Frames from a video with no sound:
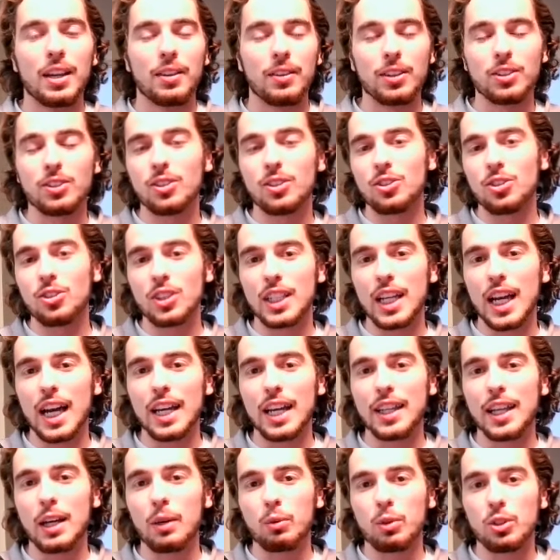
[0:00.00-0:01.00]
This is a
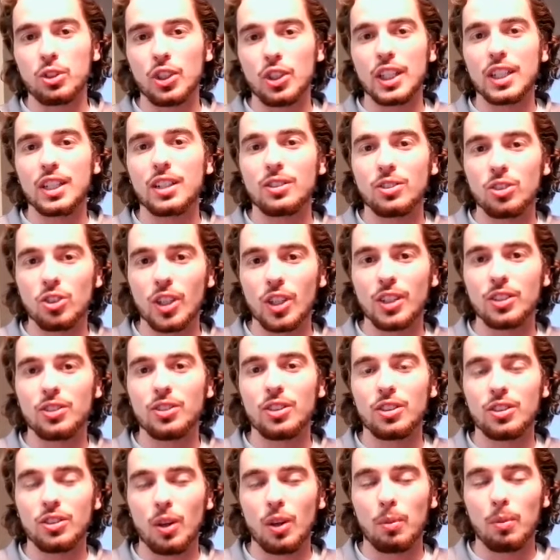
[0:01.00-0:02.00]
guy that was a
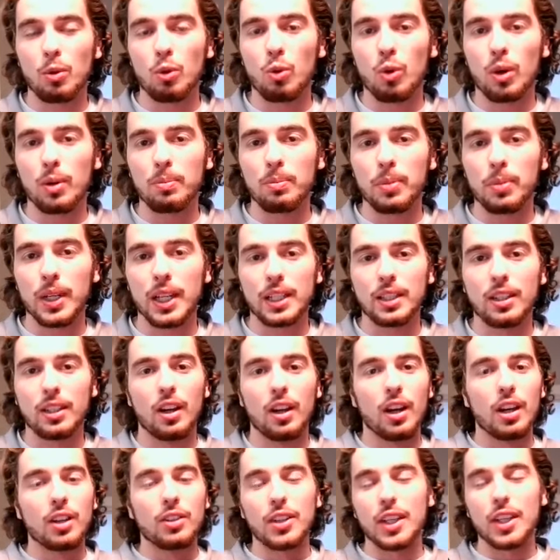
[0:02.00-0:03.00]
consensus number one pick
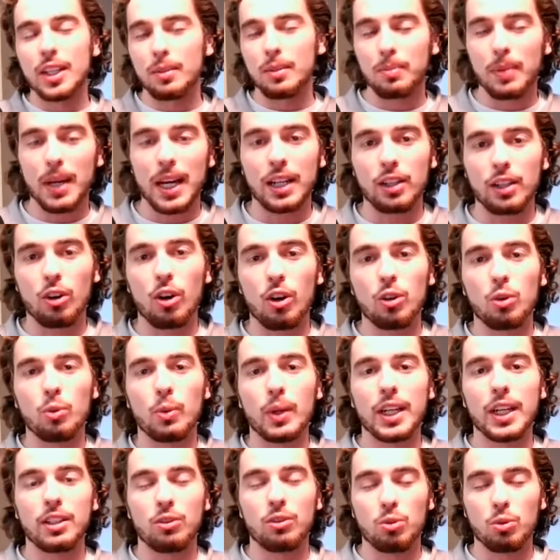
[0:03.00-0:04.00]
dating back all the
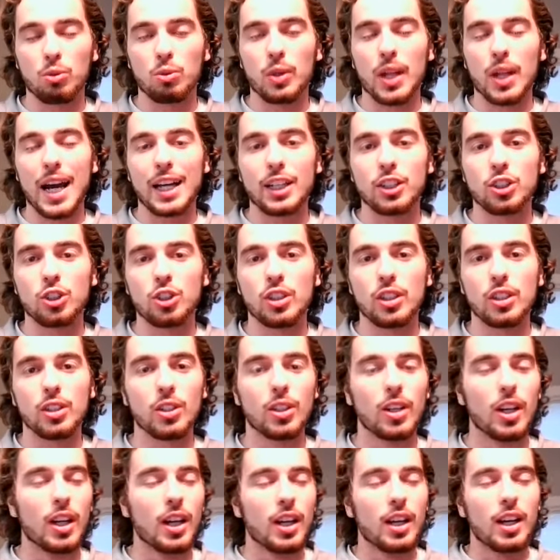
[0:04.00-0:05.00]
way through last
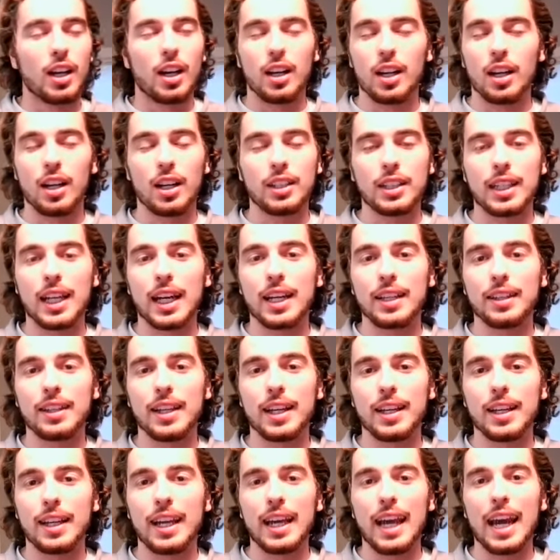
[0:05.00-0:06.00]
year. Uh, a guy
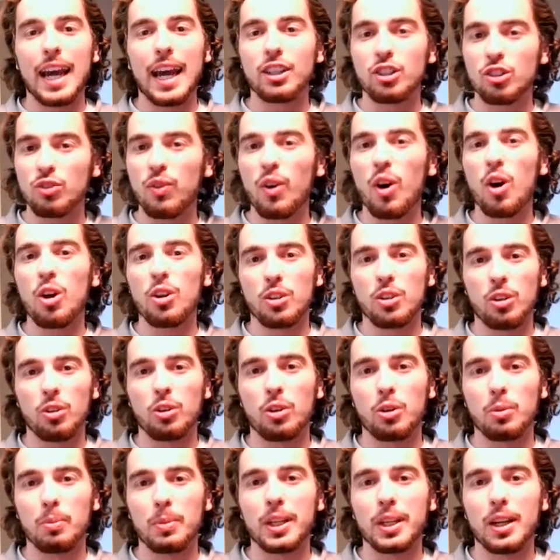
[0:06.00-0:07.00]
that has fallen a
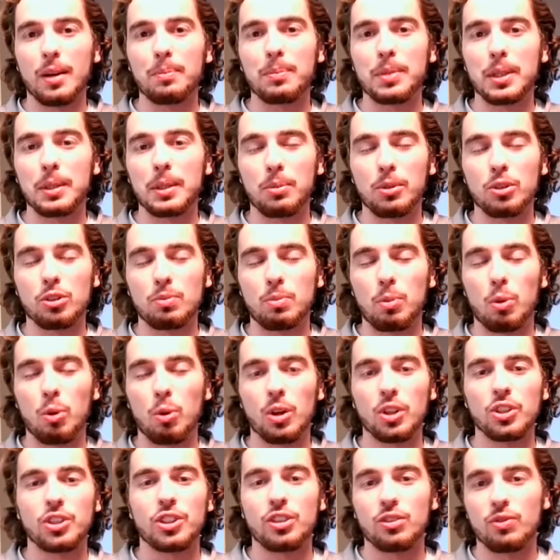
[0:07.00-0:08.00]
little bit on people's
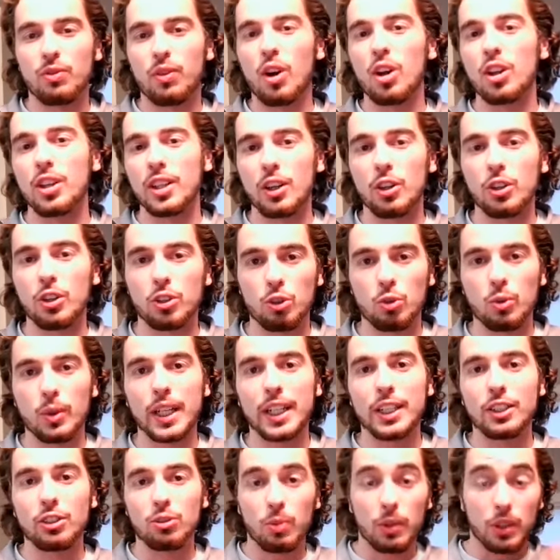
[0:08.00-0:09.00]
boards, has fallen out of
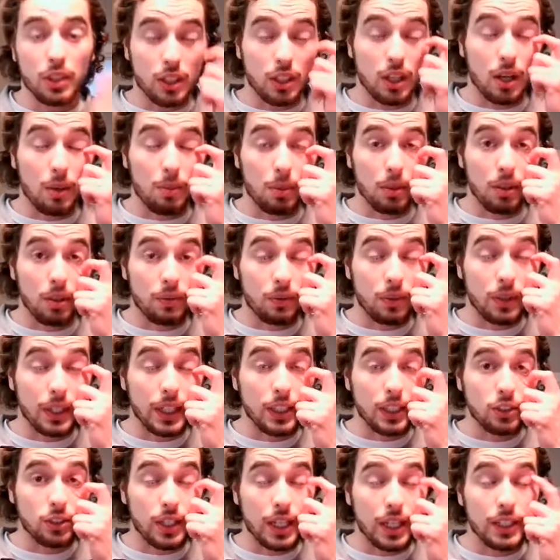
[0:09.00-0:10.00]
grace with a couple of
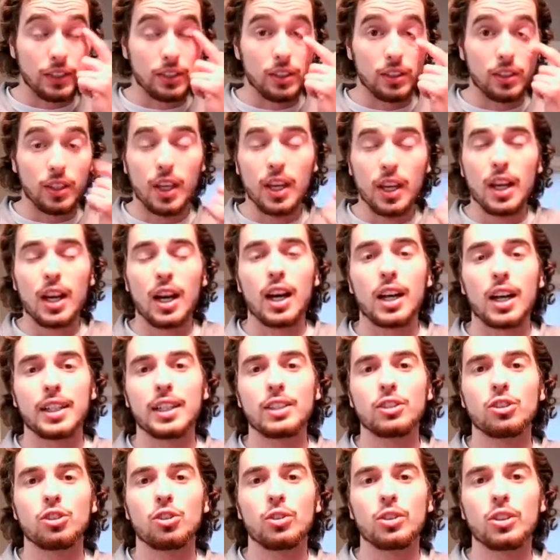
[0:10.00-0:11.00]
franchises, uh,
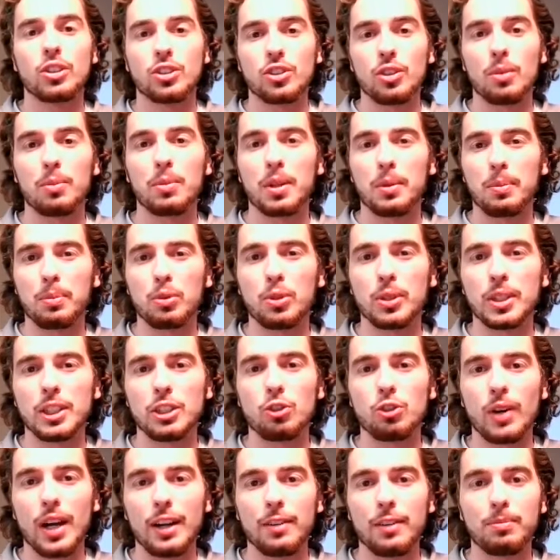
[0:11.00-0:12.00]
considering some of the pre
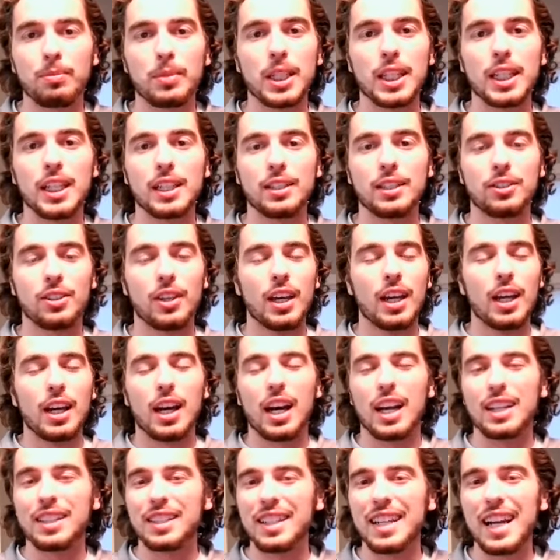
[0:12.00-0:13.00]
draft meetings
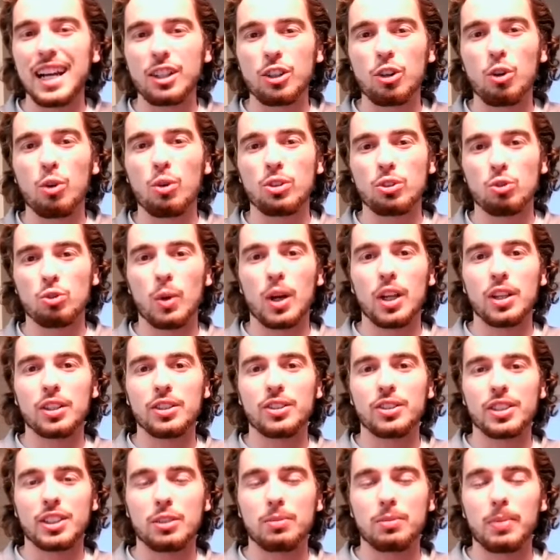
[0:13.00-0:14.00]
uh, did not go as well
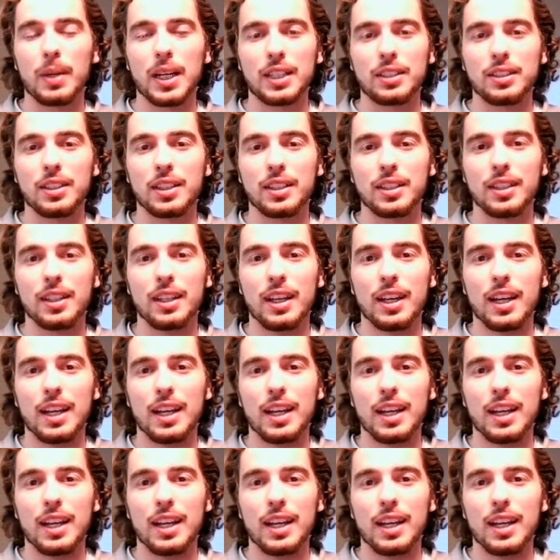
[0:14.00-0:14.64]
as expected.